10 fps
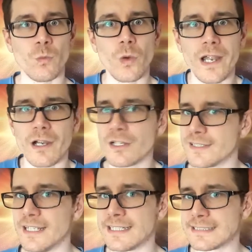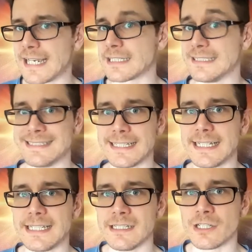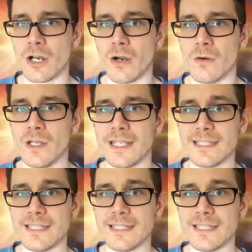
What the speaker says: where exactly did he go?